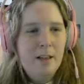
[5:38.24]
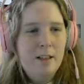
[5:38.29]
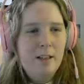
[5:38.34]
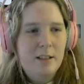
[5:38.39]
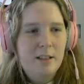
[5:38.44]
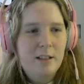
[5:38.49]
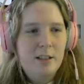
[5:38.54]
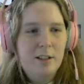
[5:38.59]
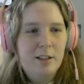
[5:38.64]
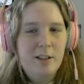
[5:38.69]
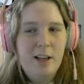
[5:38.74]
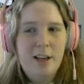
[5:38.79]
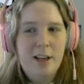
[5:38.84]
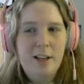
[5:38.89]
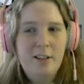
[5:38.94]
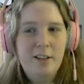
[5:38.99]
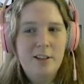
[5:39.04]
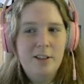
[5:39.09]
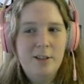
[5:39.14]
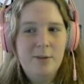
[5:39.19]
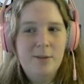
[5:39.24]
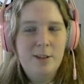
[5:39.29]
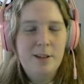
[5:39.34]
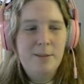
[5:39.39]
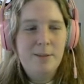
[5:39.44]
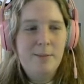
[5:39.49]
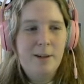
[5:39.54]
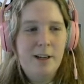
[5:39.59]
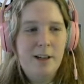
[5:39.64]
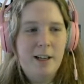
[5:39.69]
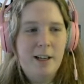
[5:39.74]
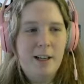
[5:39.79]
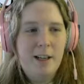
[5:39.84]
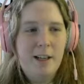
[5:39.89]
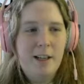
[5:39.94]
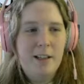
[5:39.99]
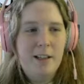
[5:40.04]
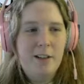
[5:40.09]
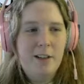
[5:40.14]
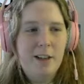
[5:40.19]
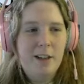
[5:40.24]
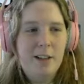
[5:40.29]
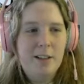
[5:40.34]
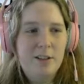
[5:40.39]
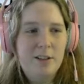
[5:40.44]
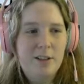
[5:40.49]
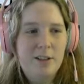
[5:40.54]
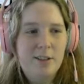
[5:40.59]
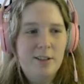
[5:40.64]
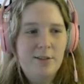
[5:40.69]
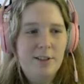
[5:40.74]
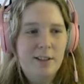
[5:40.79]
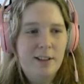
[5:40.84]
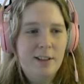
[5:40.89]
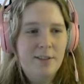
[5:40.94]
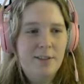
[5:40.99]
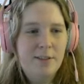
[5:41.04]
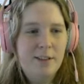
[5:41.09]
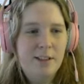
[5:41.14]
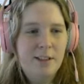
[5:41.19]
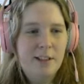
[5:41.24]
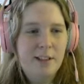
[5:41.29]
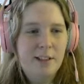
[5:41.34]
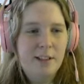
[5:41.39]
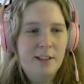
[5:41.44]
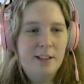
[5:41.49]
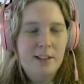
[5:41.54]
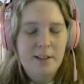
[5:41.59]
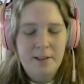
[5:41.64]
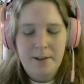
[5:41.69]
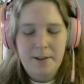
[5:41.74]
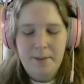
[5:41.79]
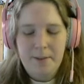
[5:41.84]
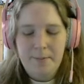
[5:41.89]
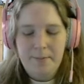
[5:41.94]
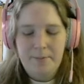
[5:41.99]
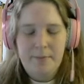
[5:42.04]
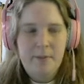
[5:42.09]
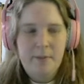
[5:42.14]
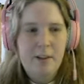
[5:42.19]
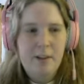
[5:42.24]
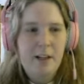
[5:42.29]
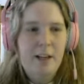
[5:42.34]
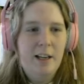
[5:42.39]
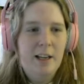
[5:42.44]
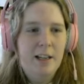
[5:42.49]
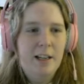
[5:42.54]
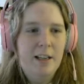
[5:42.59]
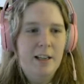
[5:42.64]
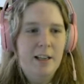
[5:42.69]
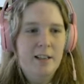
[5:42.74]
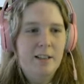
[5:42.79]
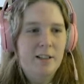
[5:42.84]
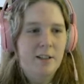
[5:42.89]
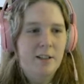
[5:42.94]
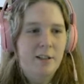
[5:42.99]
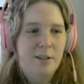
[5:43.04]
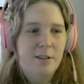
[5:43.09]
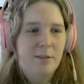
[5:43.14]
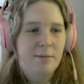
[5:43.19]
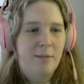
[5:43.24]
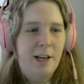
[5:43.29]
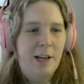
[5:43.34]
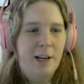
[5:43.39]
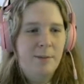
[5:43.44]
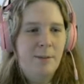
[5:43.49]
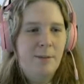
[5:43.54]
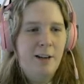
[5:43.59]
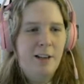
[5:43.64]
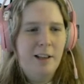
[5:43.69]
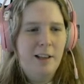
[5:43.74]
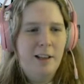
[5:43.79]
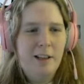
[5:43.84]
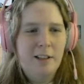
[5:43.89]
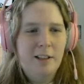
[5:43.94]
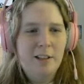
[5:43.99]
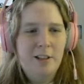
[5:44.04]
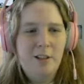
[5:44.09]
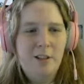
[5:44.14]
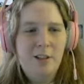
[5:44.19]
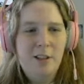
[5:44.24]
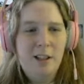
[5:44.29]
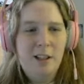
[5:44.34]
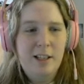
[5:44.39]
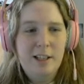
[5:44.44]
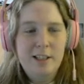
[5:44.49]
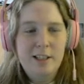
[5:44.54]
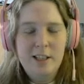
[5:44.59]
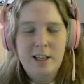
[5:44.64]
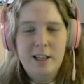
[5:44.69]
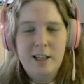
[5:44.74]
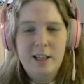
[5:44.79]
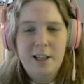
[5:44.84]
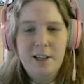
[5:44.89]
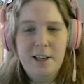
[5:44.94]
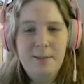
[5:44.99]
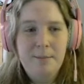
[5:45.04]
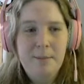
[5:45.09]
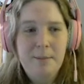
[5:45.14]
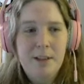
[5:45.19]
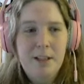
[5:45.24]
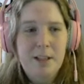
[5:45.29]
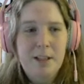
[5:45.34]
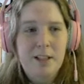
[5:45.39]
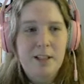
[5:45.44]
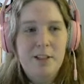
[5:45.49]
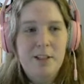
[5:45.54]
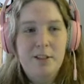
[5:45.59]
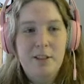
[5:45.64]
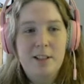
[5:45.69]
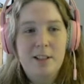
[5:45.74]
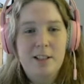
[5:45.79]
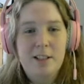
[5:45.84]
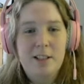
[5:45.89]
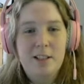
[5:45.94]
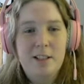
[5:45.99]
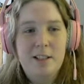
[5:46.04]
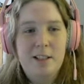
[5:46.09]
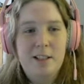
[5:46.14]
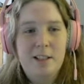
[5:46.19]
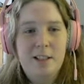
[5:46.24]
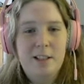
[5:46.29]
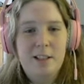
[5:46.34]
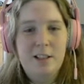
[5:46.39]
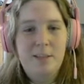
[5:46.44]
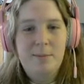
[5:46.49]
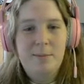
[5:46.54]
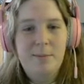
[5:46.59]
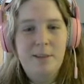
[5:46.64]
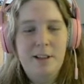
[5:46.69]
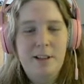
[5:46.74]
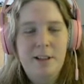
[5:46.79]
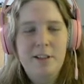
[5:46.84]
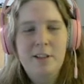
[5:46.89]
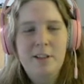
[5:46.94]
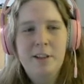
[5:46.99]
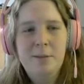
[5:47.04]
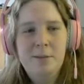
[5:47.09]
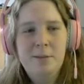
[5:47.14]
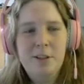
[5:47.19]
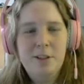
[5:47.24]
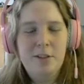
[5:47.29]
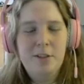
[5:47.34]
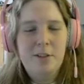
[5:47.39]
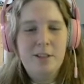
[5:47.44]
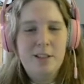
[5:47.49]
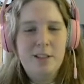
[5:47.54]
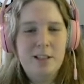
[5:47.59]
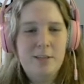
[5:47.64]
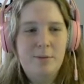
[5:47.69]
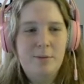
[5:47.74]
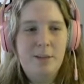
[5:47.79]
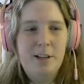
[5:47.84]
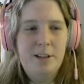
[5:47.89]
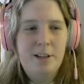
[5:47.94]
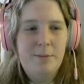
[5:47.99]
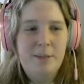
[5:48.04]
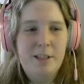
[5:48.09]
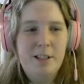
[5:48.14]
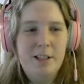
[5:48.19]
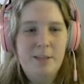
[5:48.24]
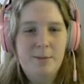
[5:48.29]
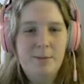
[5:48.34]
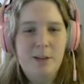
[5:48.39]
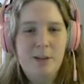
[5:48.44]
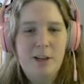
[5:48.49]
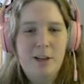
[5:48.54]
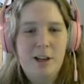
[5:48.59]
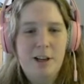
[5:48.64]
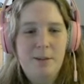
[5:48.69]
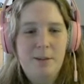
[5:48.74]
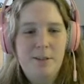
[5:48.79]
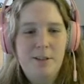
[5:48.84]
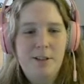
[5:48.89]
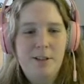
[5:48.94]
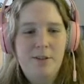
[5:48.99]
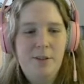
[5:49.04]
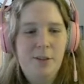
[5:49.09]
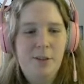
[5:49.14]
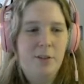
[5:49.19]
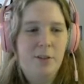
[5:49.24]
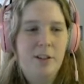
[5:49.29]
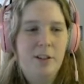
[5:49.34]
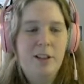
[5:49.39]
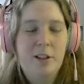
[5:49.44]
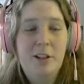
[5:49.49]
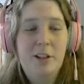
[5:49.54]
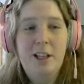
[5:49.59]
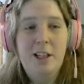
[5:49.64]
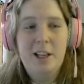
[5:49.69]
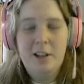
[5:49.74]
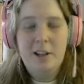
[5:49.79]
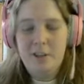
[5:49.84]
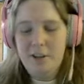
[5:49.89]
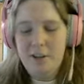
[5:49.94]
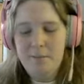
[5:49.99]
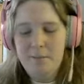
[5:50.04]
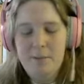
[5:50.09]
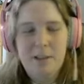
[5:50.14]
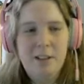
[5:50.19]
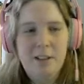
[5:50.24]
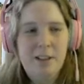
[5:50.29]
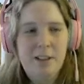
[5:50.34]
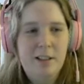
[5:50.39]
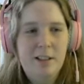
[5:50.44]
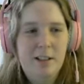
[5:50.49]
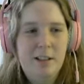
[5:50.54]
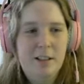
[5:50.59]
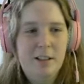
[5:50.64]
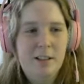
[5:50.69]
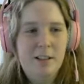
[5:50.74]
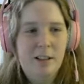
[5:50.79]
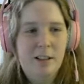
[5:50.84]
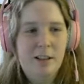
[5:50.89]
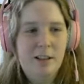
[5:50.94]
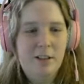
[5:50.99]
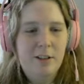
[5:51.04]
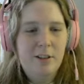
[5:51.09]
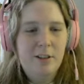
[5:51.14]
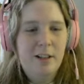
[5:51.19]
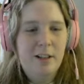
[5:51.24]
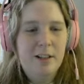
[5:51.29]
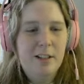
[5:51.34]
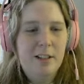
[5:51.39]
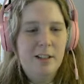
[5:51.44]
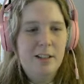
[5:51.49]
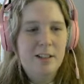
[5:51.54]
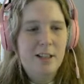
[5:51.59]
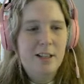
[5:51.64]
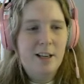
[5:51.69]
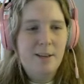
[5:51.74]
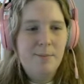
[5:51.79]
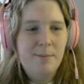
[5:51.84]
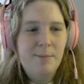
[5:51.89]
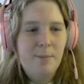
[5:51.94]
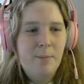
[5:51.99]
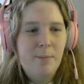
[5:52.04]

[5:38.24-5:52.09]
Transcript: So yeah, you just want to buy, you can shift left click, and I'd buy like 100 at a time. So this is, you're able to do this without being subscribed if you can only carry 1,000,000 credits at a time.